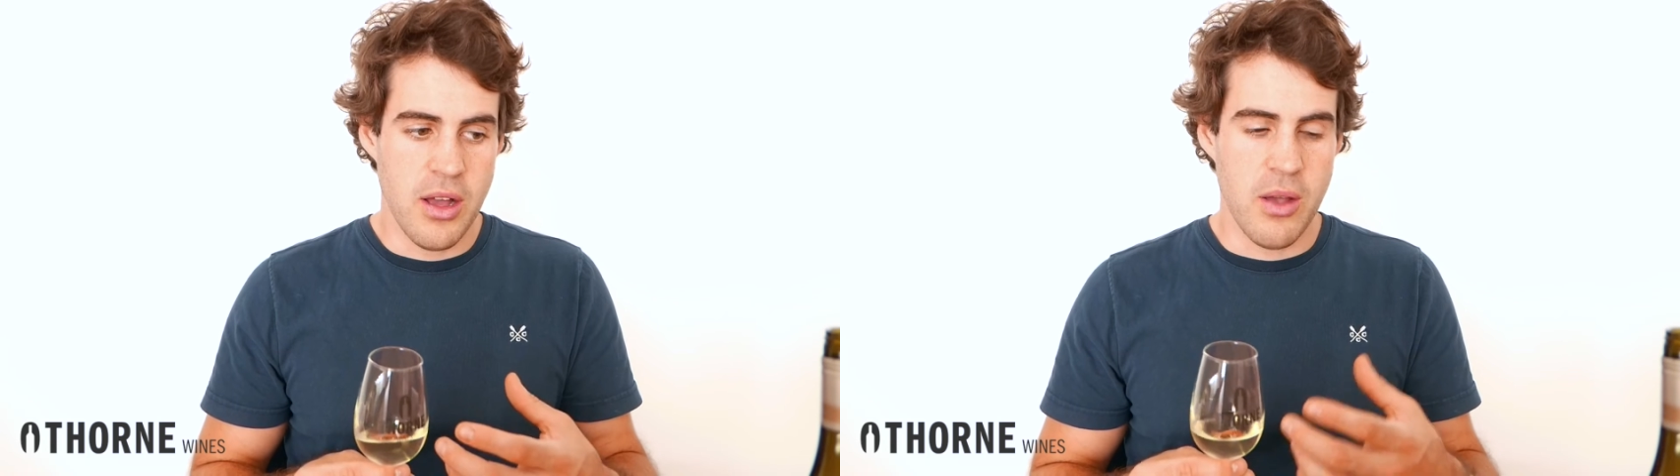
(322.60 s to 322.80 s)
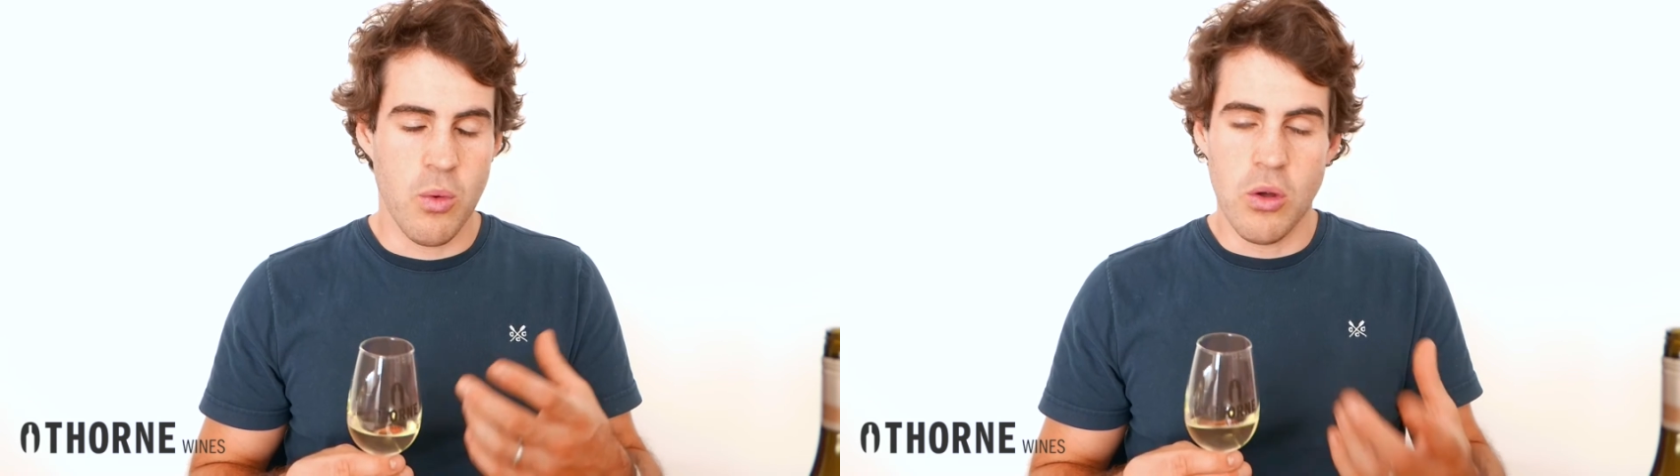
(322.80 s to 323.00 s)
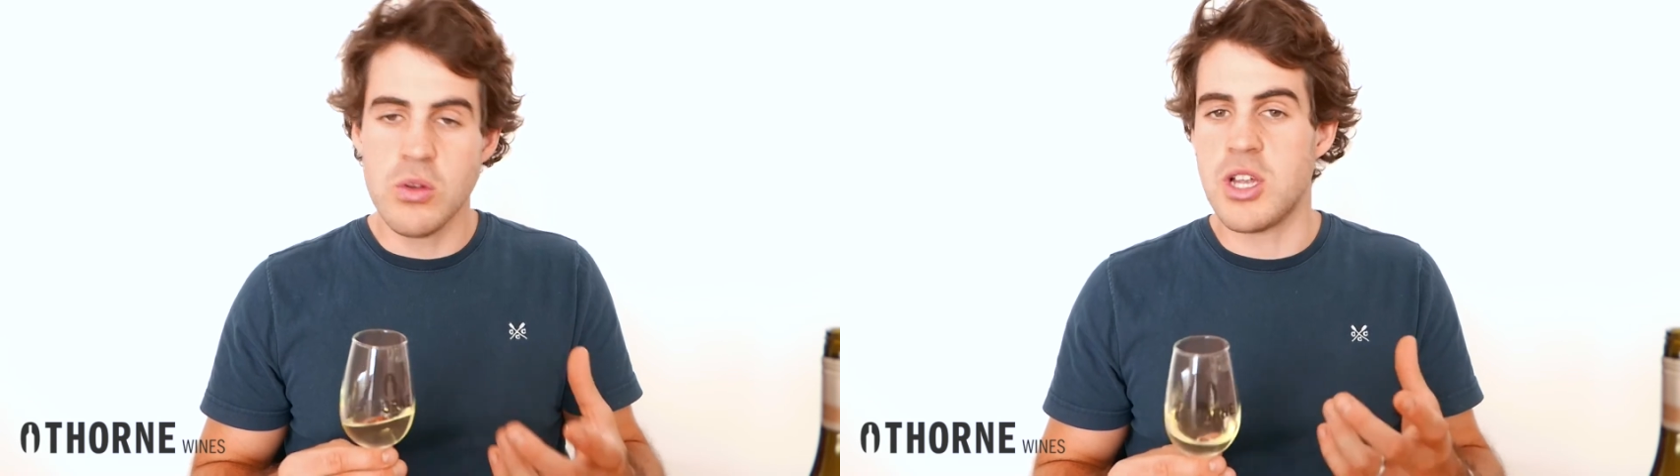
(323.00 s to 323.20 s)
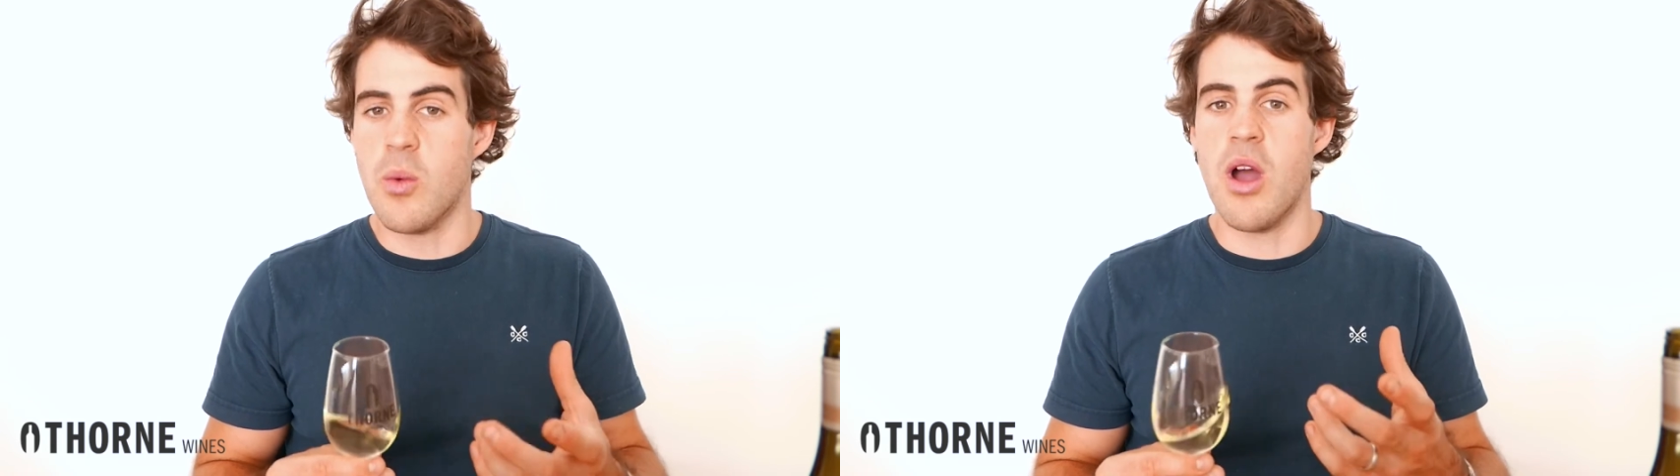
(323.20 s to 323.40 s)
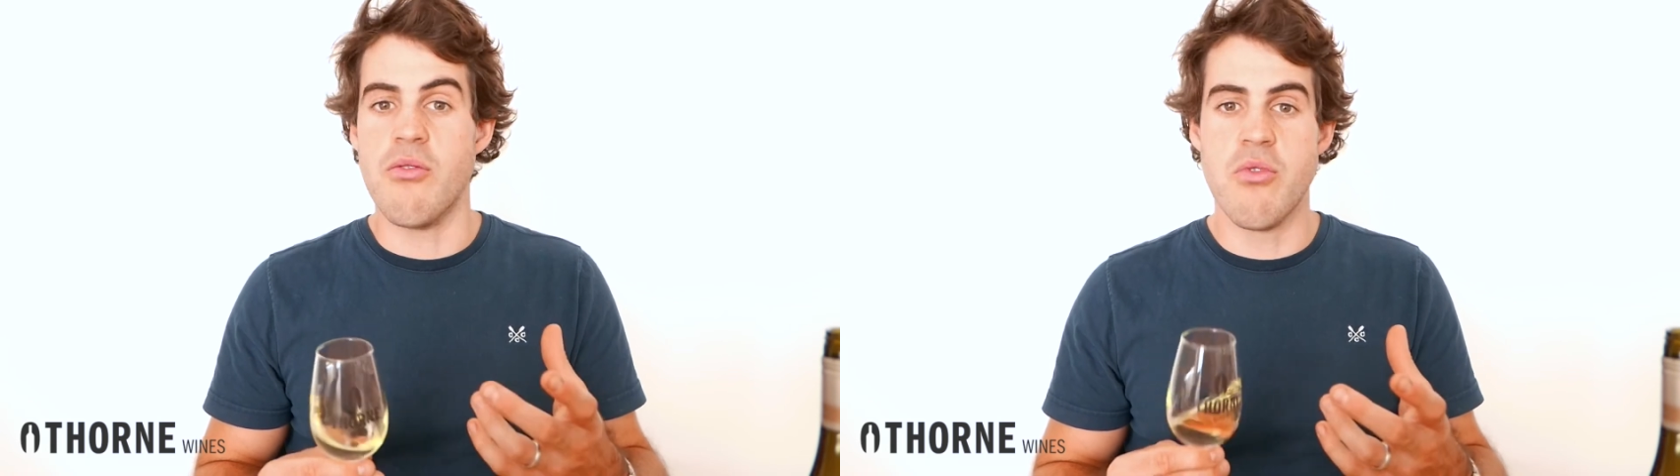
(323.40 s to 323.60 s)
It will also
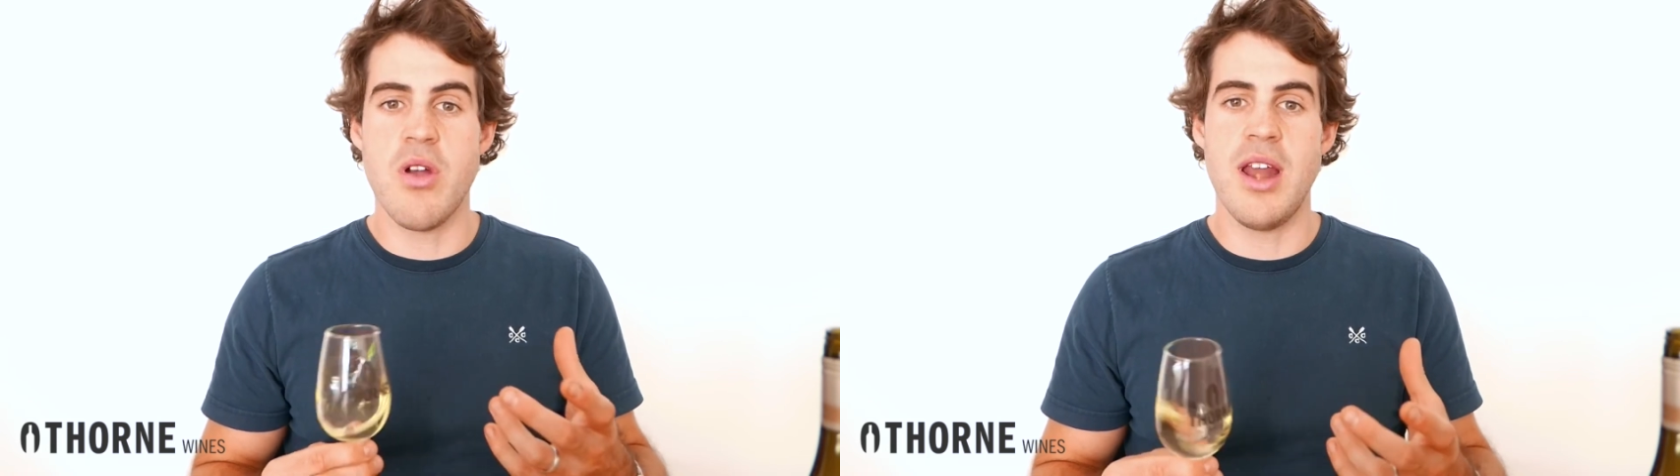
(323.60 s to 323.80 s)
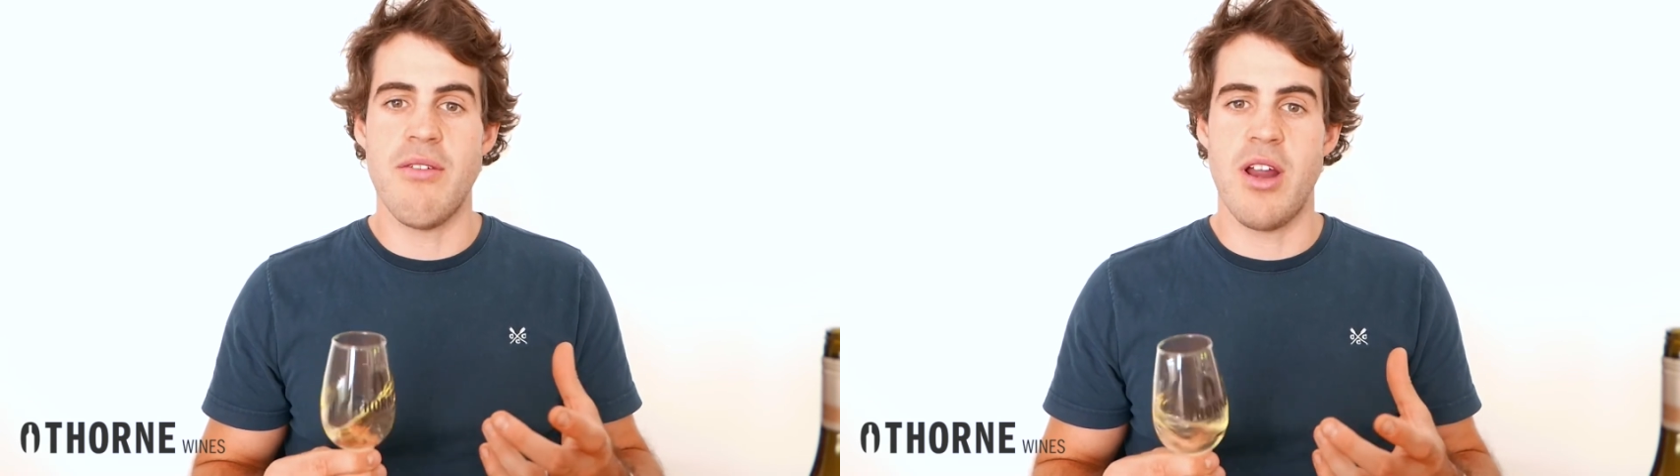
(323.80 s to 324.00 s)
work really,